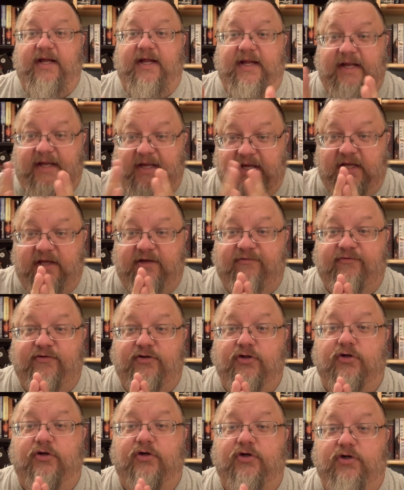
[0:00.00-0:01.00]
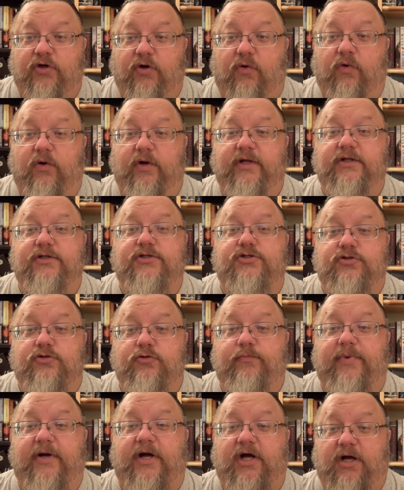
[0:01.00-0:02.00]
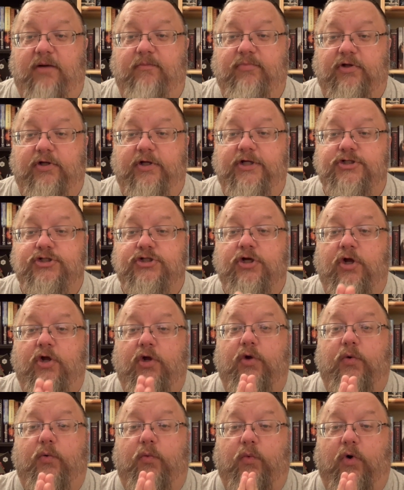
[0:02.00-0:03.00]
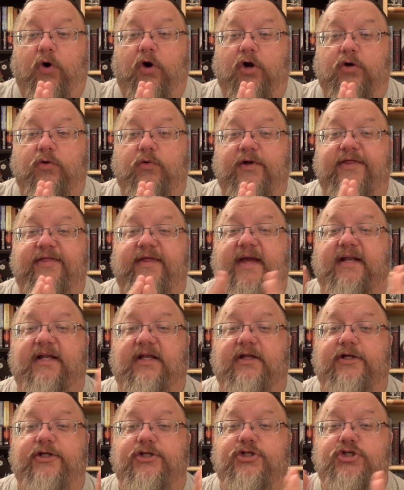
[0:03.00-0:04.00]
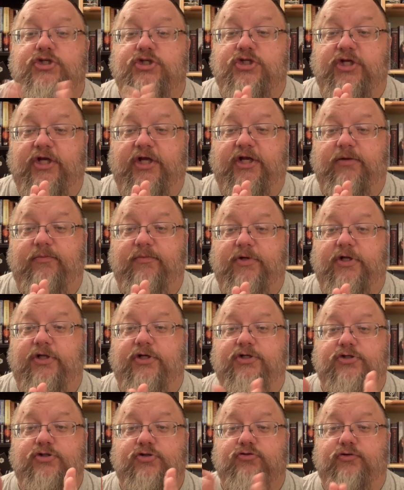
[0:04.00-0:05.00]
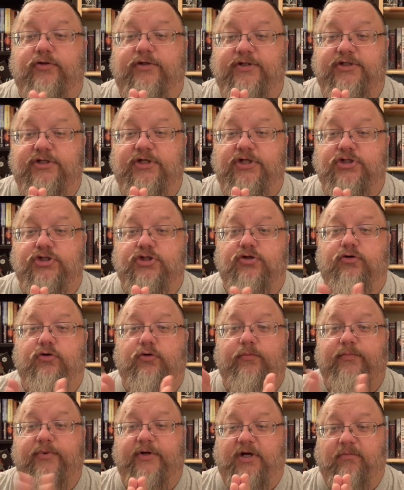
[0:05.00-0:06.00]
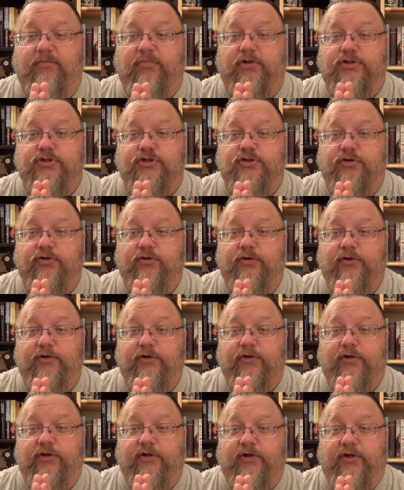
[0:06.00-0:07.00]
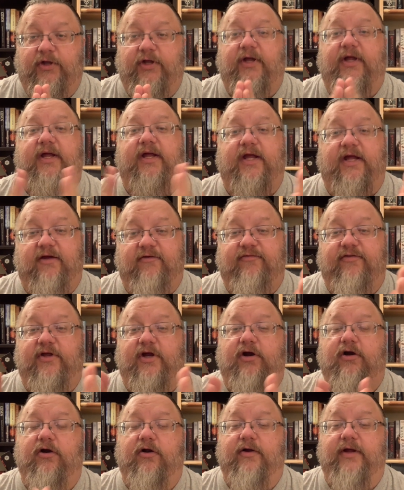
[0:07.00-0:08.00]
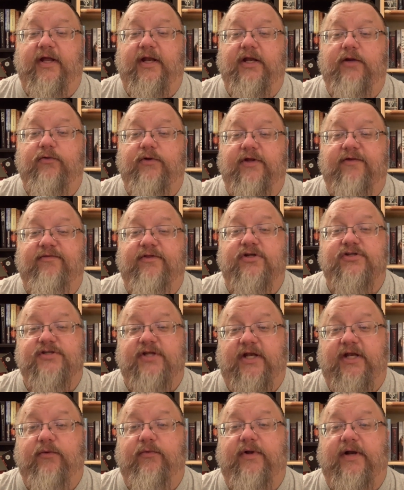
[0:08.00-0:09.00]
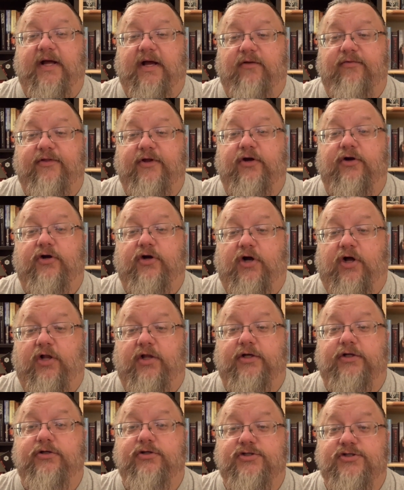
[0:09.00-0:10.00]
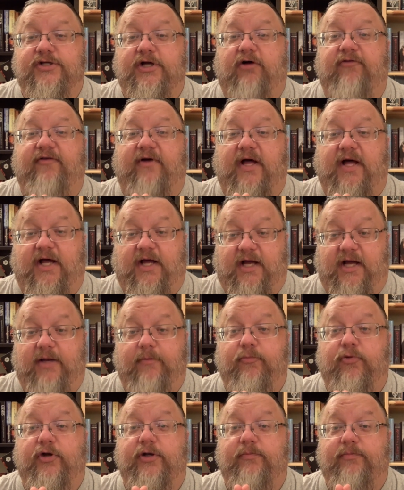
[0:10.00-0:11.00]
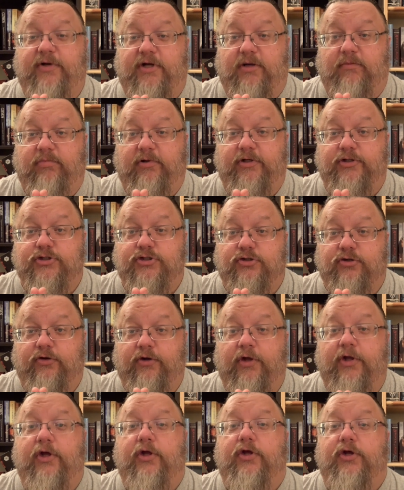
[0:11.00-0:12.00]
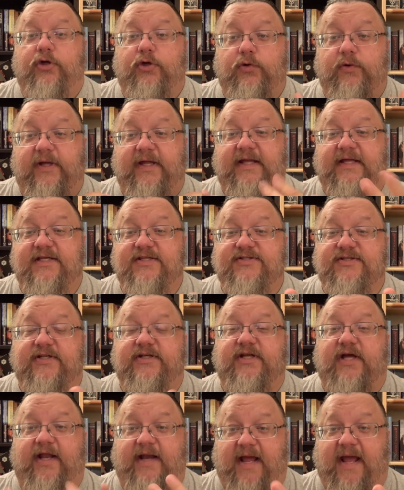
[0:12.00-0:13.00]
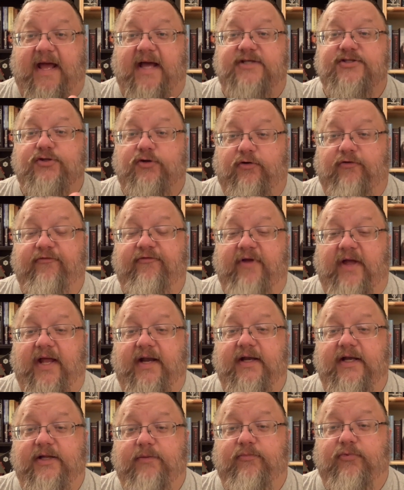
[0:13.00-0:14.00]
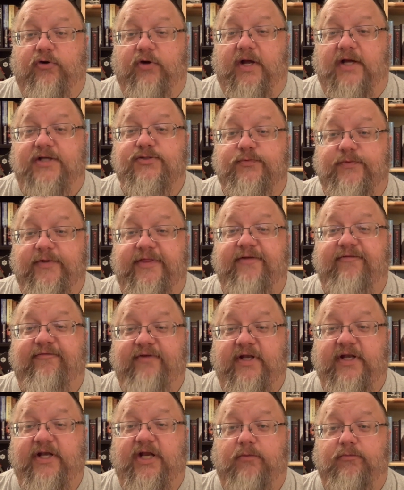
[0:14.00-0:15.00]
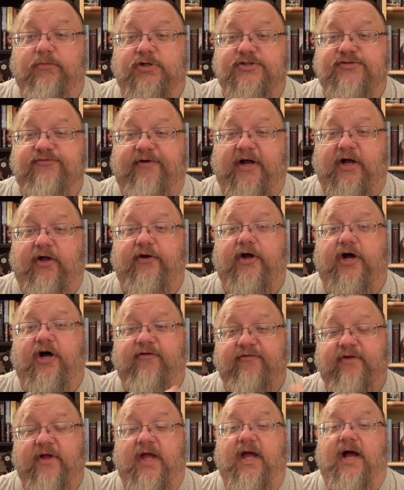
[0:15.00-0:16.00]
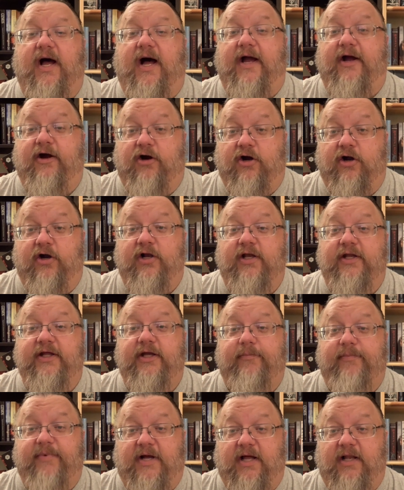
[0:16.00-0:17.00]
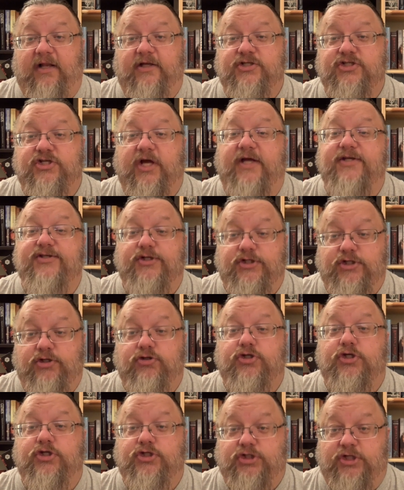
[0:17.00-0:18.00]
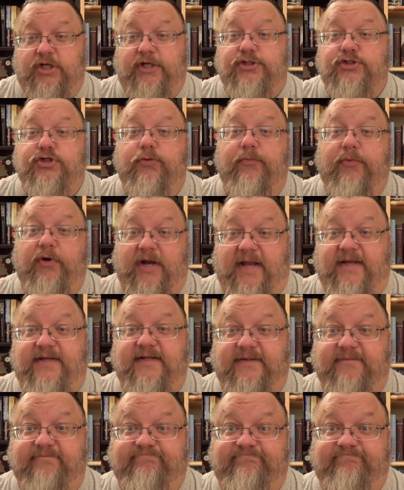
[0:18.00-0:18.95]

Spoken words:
If you're going to publish, work with a legitimate traditional publisher. If there's anyone out there calling yourself a hybrid publisher who isn't an asshole vanity press with the VIN numbers filed off, I heartily apologize, and you should change your branding.